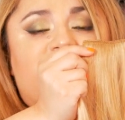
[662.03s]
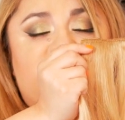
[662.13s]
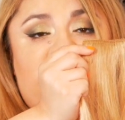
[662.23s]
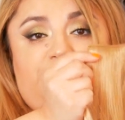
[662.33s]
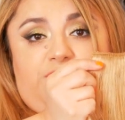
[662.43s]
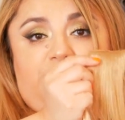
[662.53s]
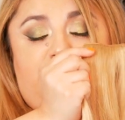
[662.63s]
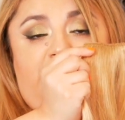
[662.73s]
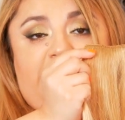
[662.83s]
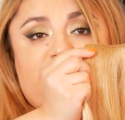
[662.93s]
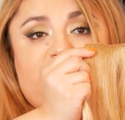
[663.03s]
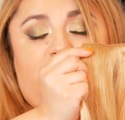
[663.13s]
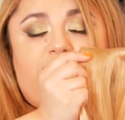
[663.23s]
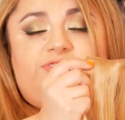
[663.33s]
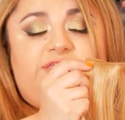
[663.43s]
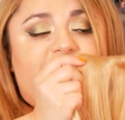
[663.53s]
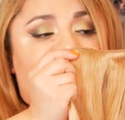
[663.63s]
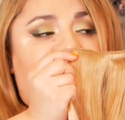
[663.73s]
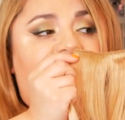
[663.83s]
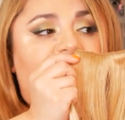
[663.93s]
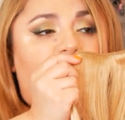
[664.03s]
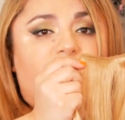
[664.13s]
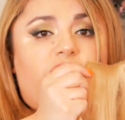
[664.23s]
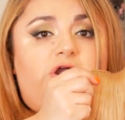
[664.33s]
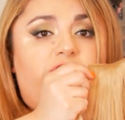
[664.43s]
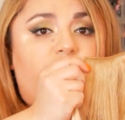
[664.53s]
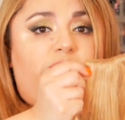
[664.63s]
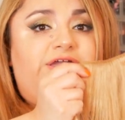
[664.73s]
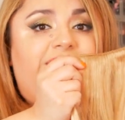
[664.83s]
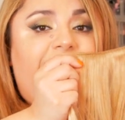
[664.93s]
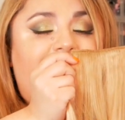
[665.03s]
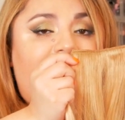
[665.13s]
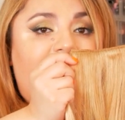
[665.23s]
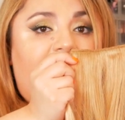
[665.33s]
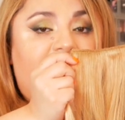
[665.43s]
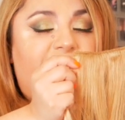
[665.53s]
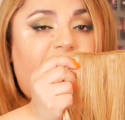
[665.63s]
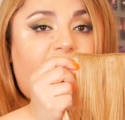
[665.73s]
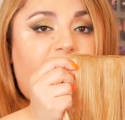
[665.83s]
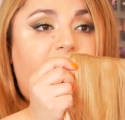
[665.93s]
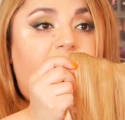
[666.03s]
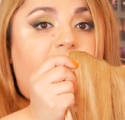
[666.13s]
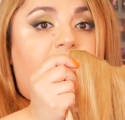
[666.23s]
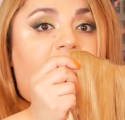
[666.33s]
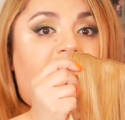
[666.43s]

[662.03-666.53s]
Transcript: lot cheaper in price though. This set was $129.99 for